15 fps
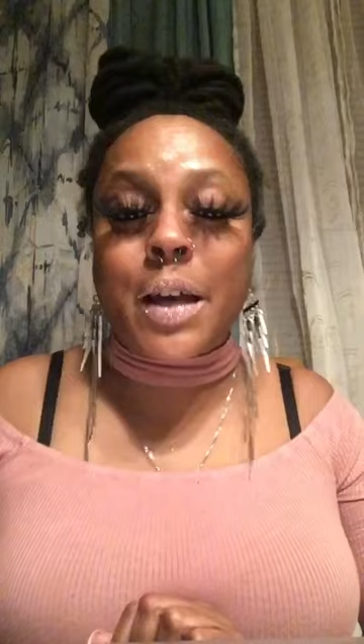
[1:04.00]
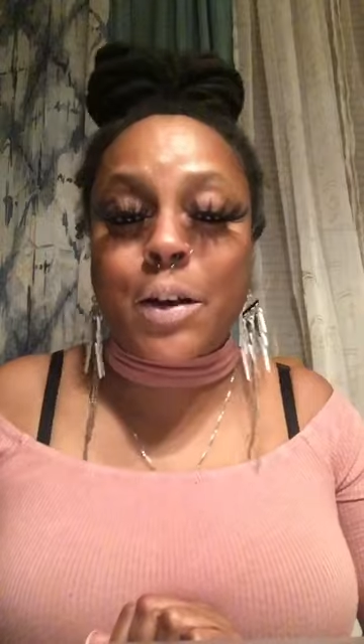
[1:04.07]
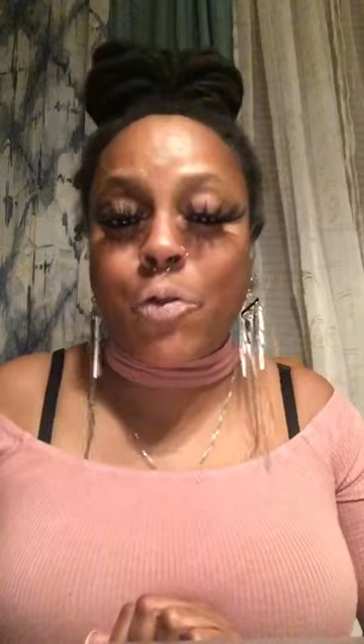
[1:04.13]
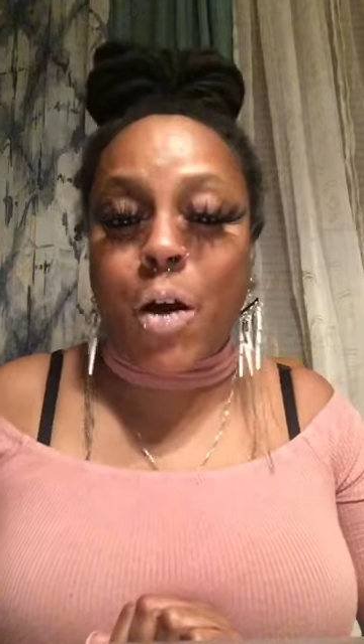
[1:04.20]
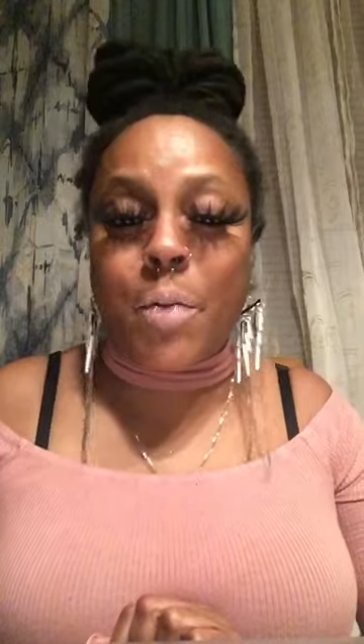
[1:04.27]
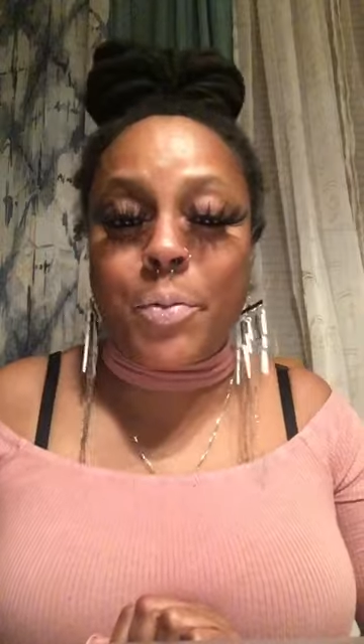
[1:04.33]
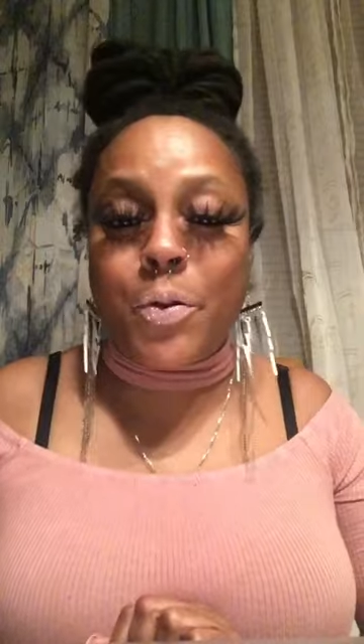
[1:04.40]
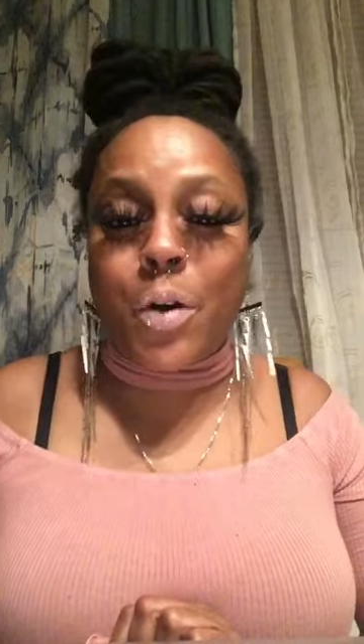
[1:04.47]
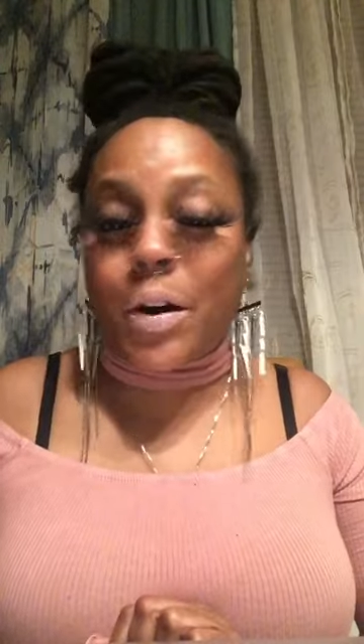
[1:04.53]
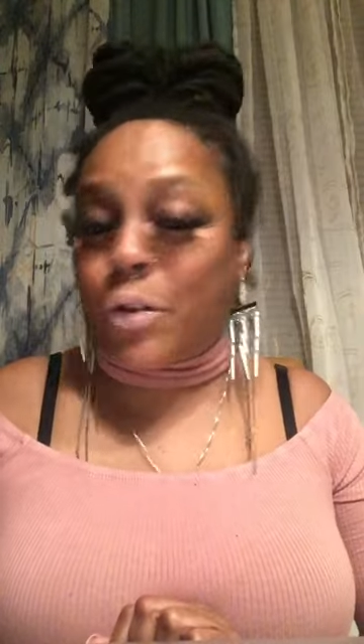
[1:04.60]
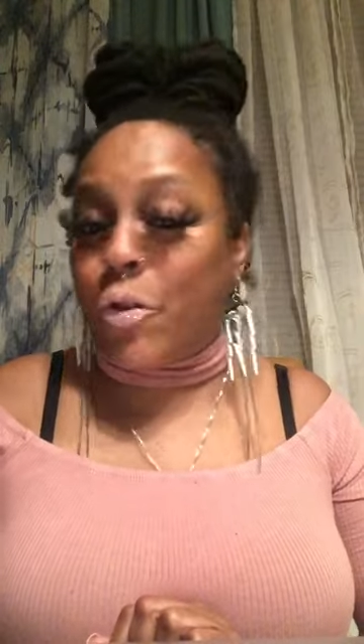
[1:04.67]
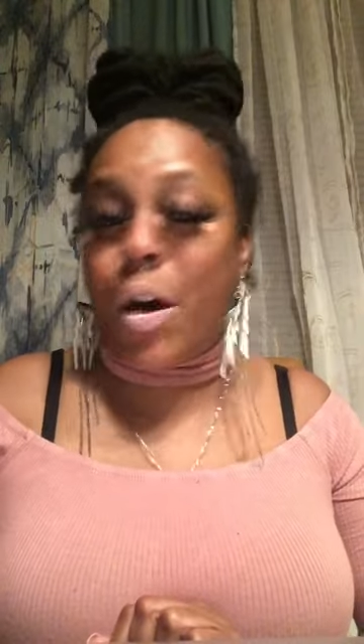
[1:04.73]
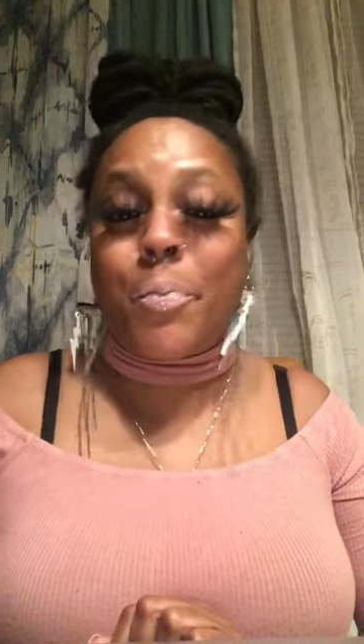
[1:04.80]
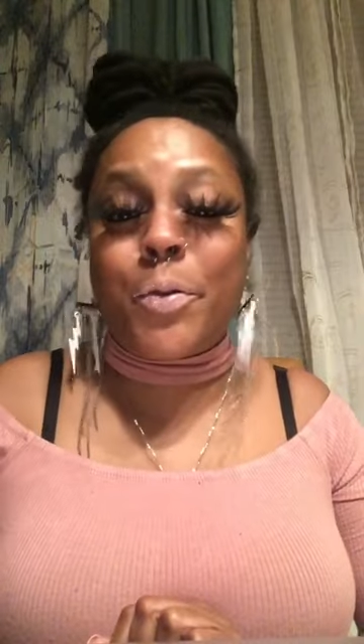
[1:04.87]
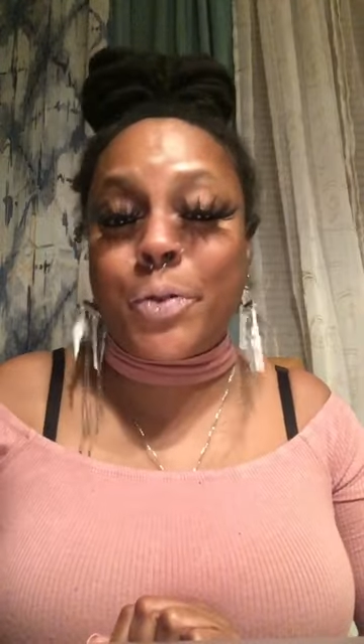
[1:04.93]
Crumble, a
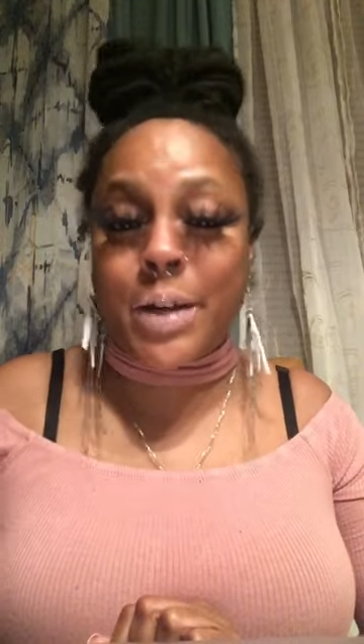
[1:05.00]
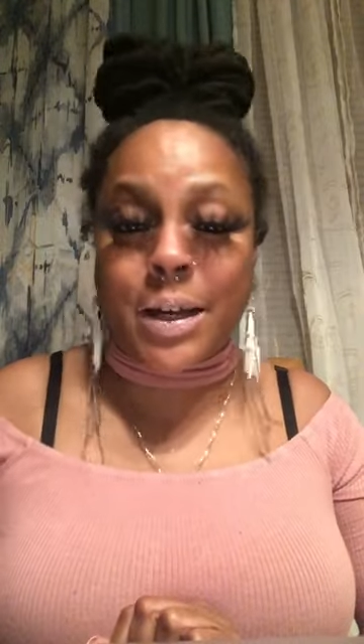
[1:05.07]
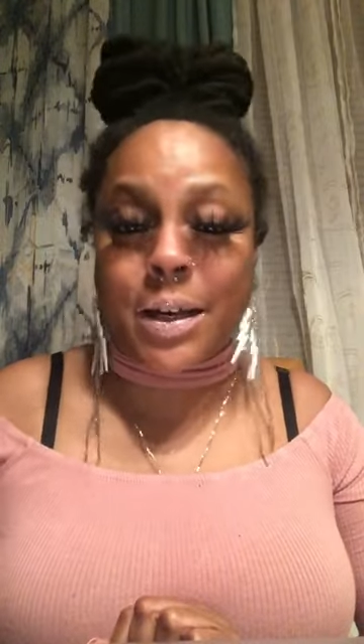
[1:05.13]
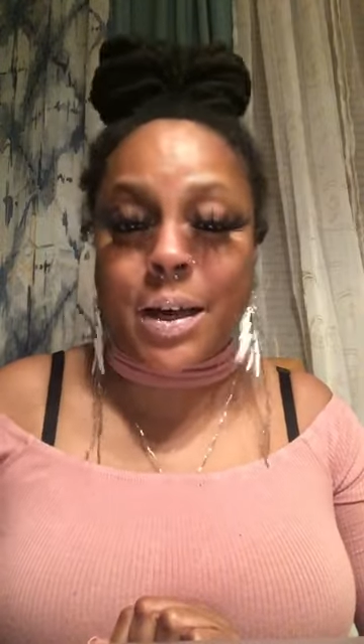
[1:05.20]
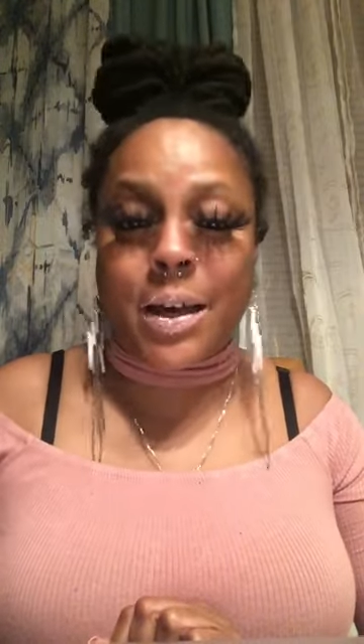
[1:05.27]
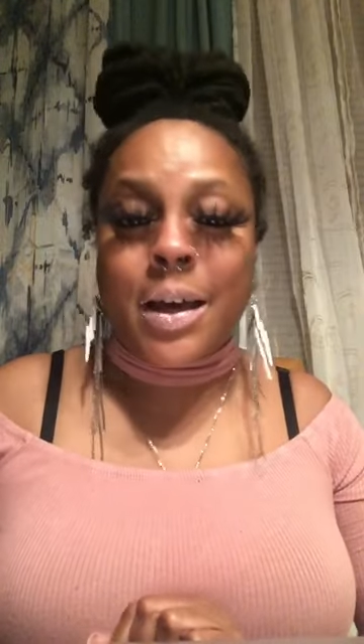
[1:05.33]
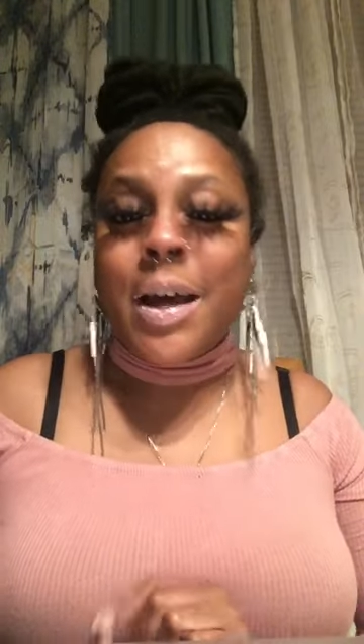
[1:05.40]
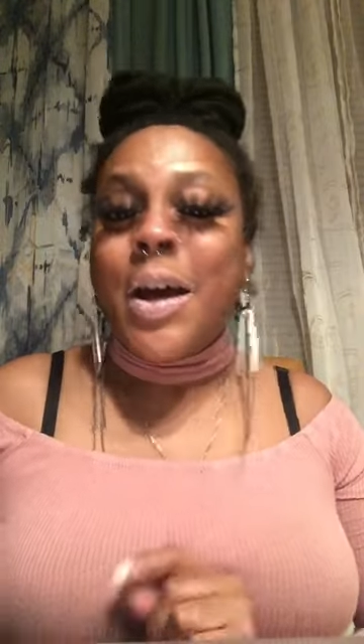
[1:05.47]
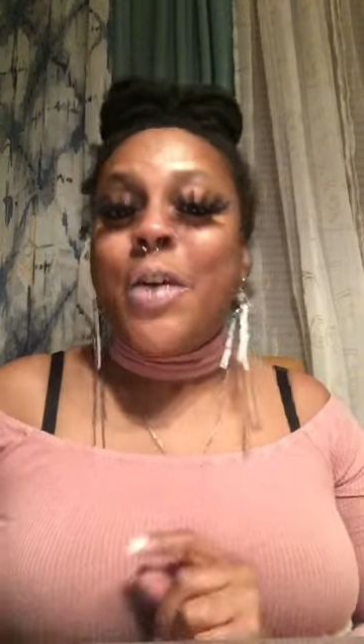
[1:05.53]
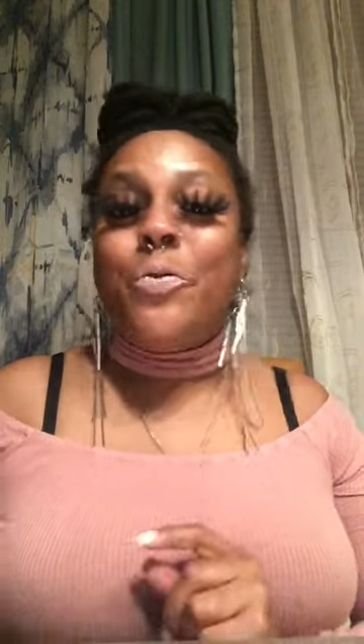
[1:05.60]
crumble cookie.